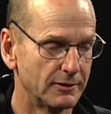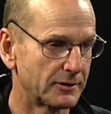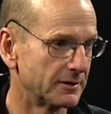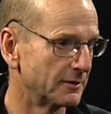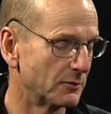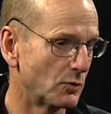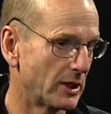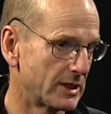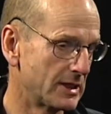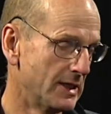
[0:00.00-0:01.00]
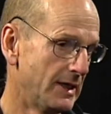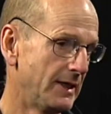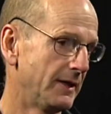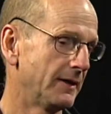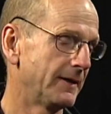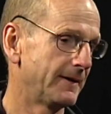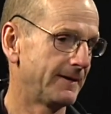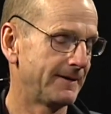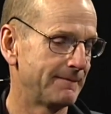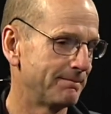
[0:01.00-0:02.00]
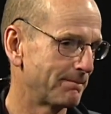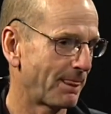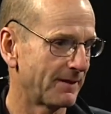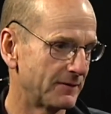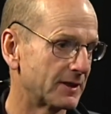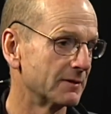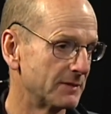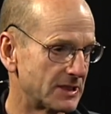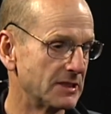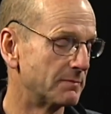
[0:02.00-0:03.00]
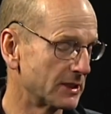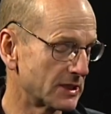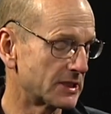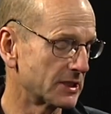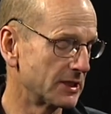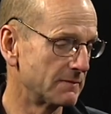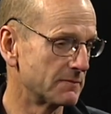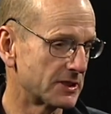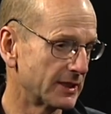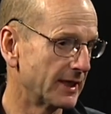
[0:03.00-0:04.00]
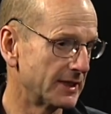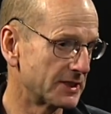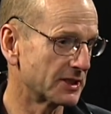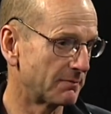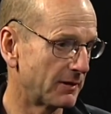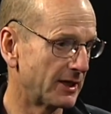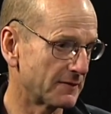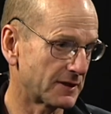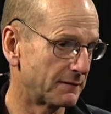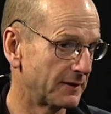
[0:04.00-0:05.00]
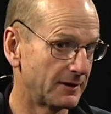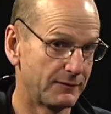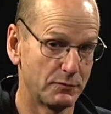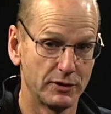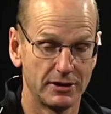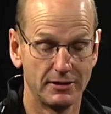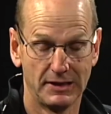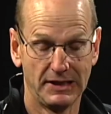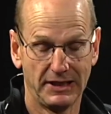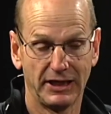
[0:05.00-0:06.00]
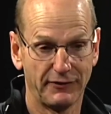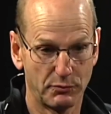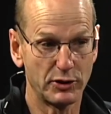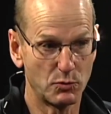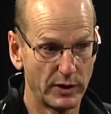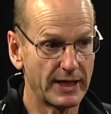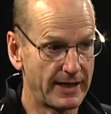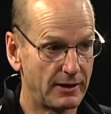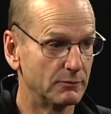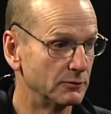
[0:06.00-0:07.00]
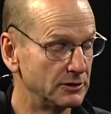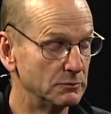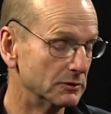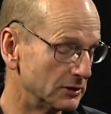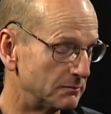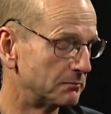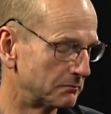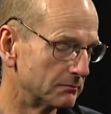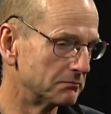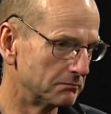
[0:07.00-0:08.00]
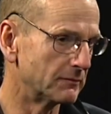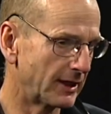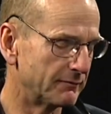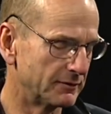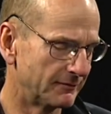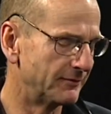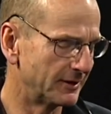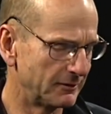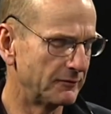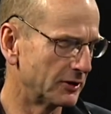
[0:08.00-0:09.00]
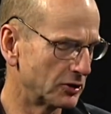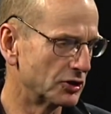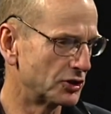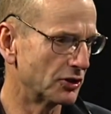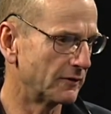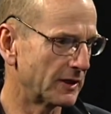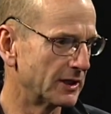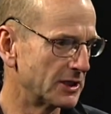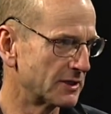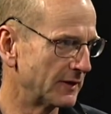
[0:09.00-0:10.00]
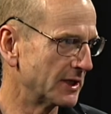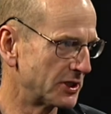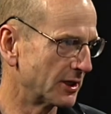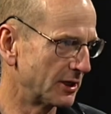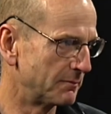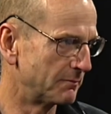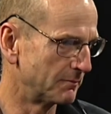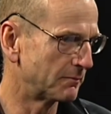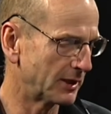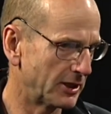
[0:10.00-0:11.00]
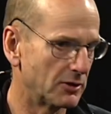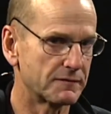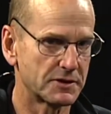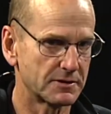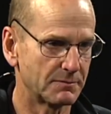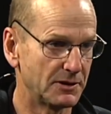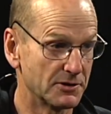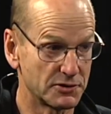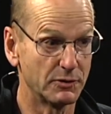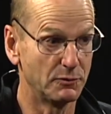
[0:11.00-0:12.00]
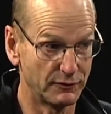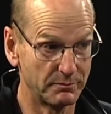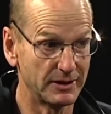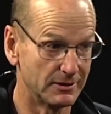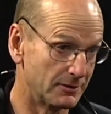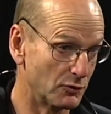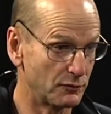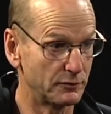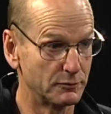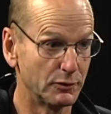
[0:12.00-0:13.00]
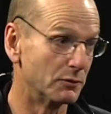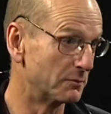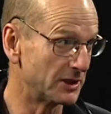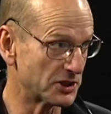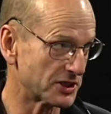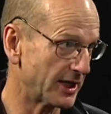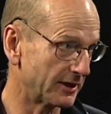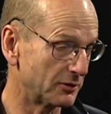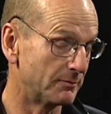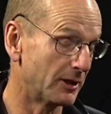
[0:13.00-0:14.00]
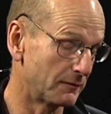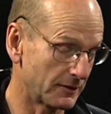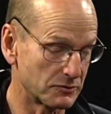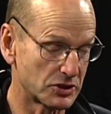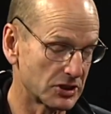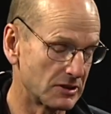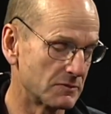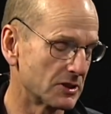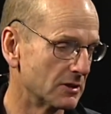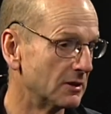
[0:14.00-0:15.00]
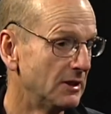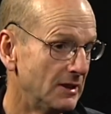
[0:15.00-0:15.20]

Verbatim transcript: looking at the way um, the committee picks teams to get into the playoffs. I think if we if we win out, we would have a very very good shot of getting into the NCAA playoffs because we would have beaten Northwood, we would have beaten Saginaw. Both of those teams are